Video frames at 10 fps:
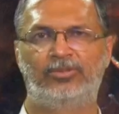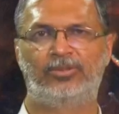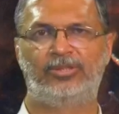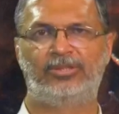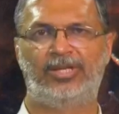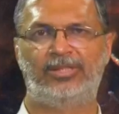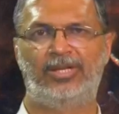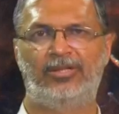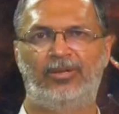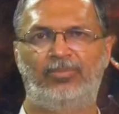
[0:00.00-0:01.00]
So, this
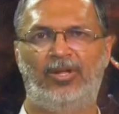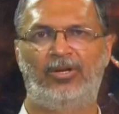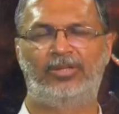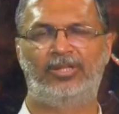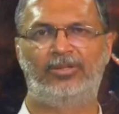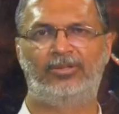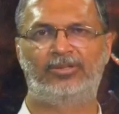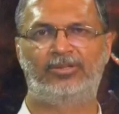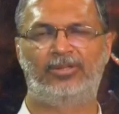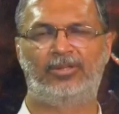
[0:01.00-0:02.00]
rectangular block
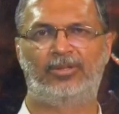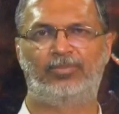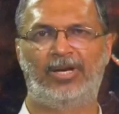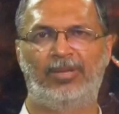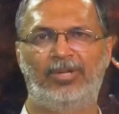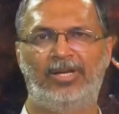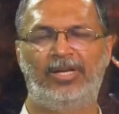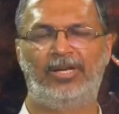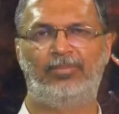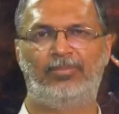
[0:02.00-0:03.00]
denotes your
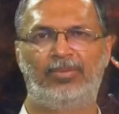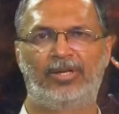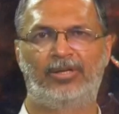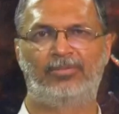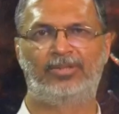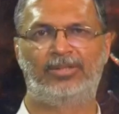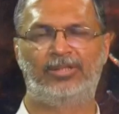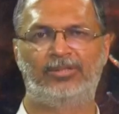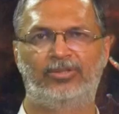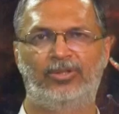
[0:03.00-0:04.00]
primary mirror of the
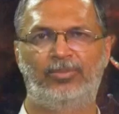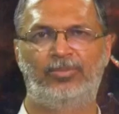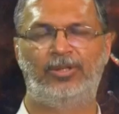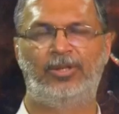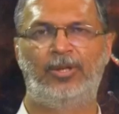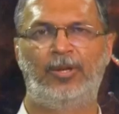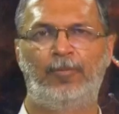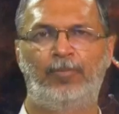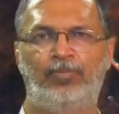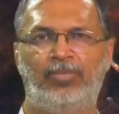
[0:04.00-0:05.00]
telescope,
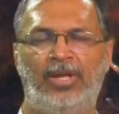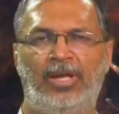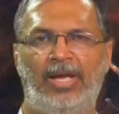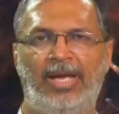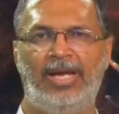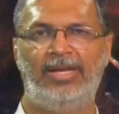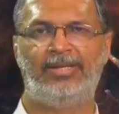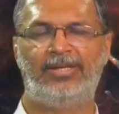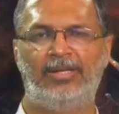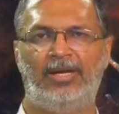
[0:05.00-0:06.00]

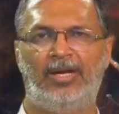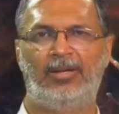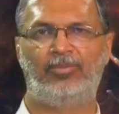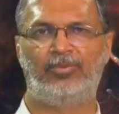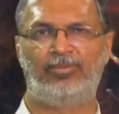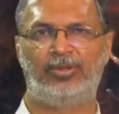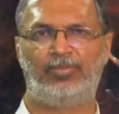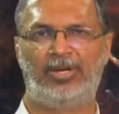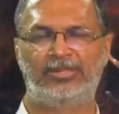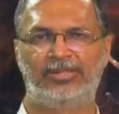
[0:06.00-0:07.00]
and
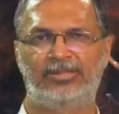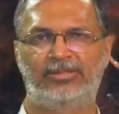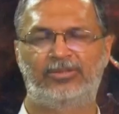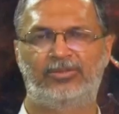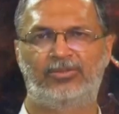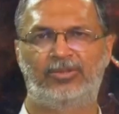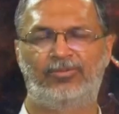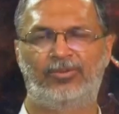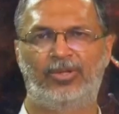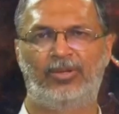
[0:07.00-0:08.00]
it passes to the
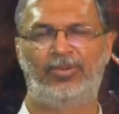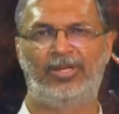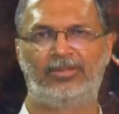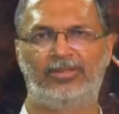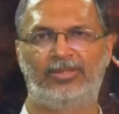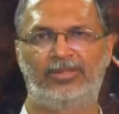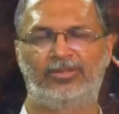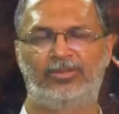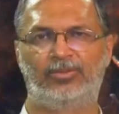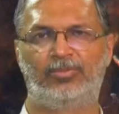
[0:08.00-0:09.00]
focal plane of the
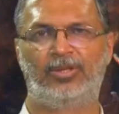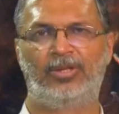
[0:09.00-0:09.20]
telescope.